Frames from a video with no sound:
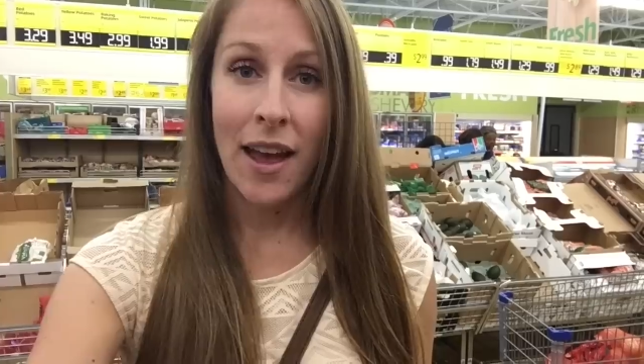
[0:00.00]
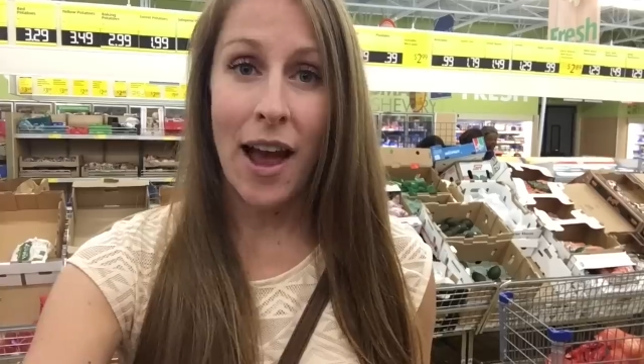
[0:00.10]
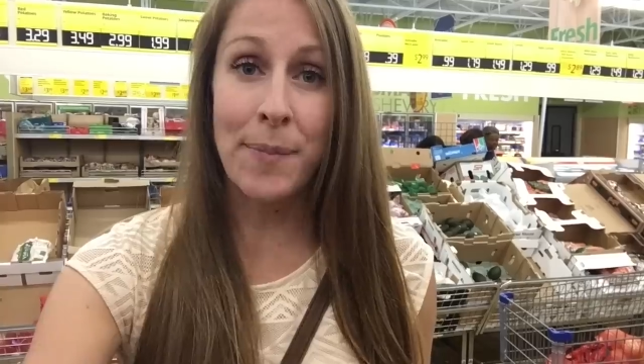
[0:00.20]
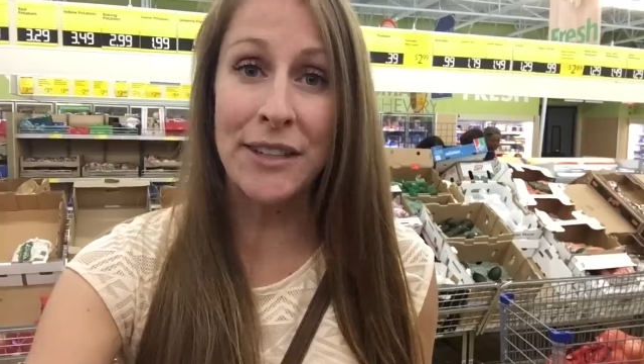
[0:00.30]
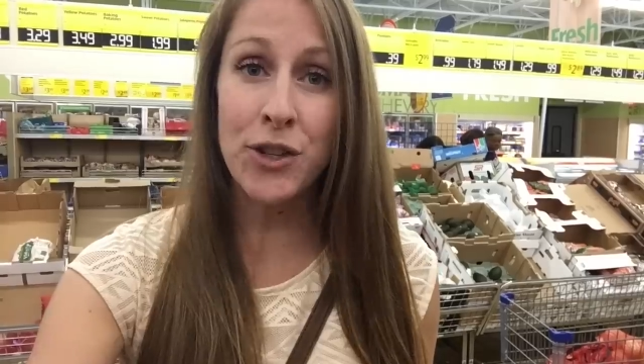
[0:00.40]

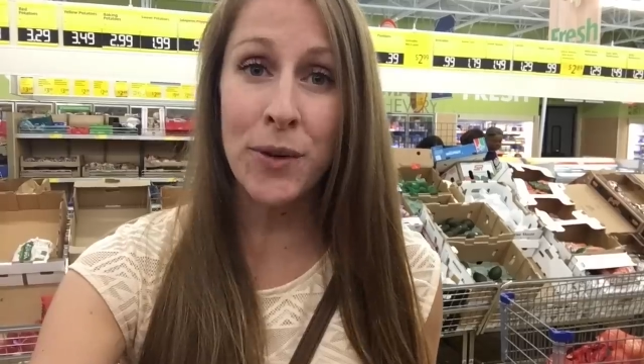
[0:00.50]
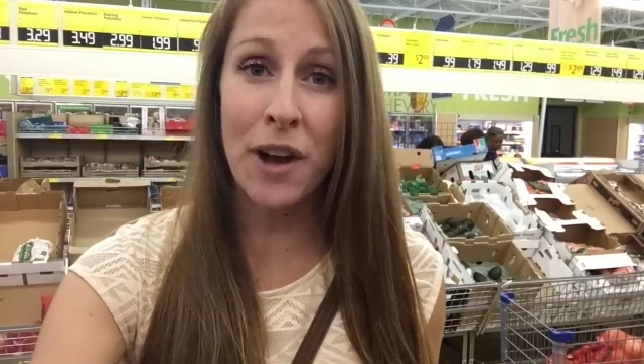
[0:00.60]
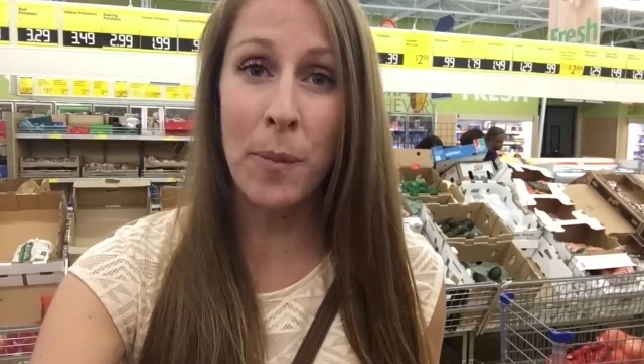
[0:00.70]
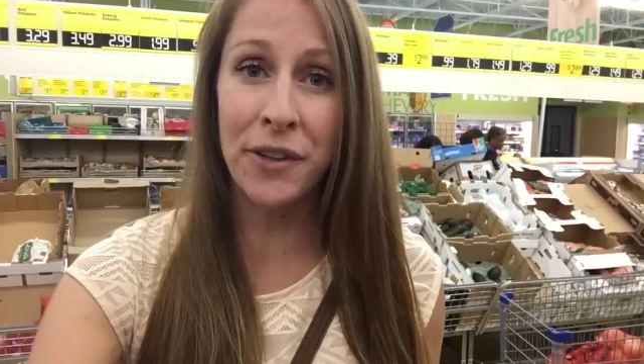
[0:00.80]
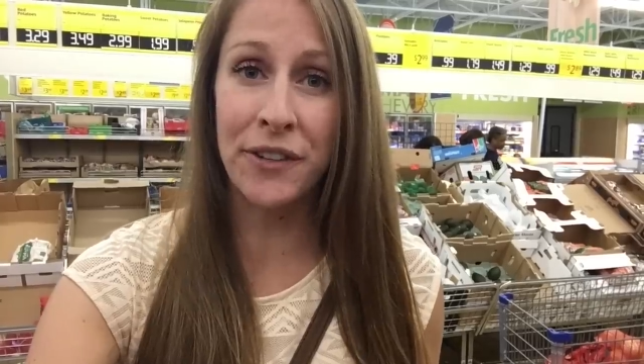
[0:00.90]
I've been to a
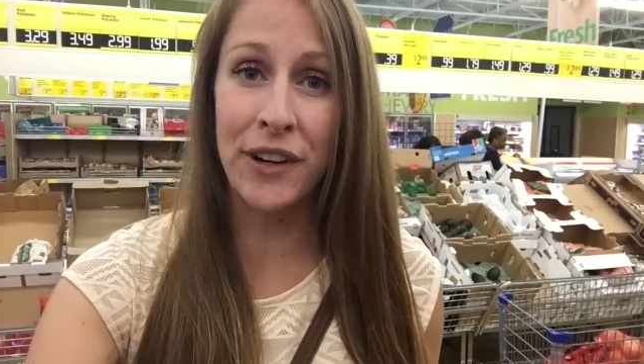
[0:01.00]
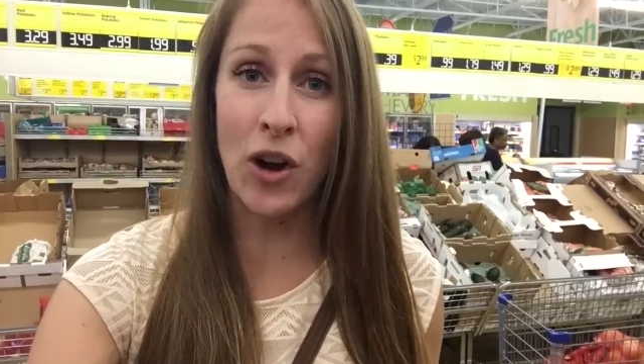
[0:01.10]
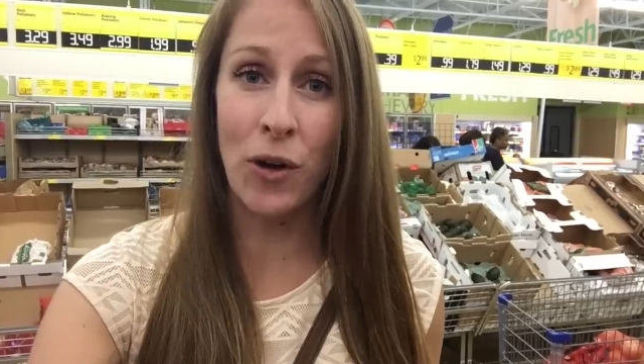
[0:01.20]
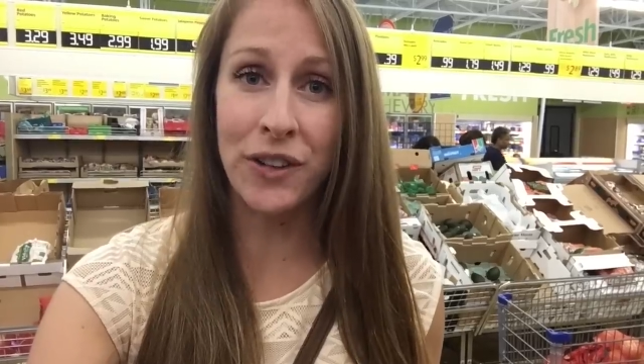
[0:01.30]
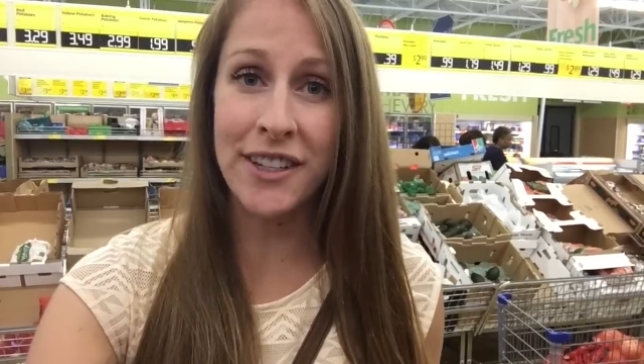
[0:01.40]
couple different
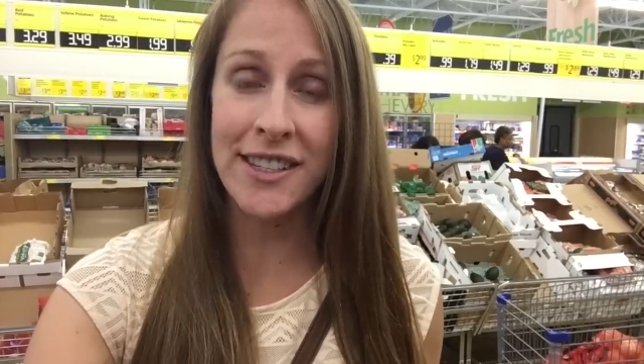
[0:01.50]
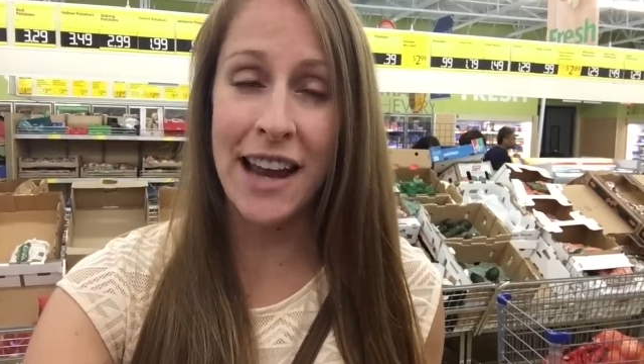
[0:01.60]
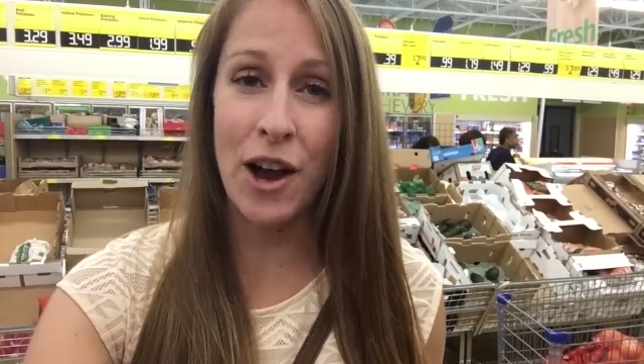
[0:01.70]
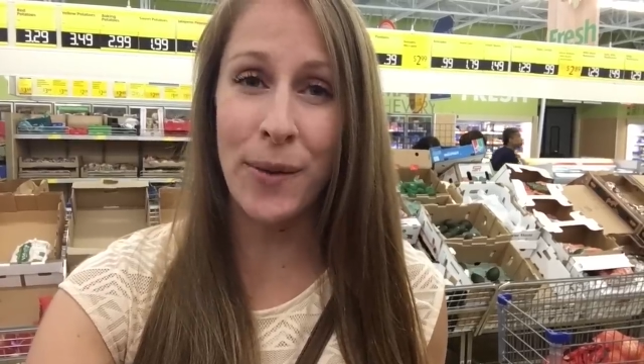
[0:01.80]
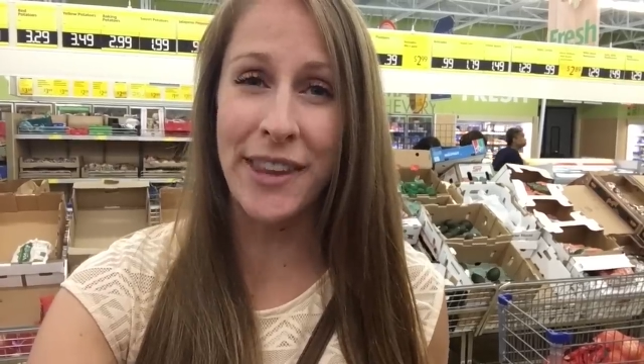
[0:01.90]
Aldis now,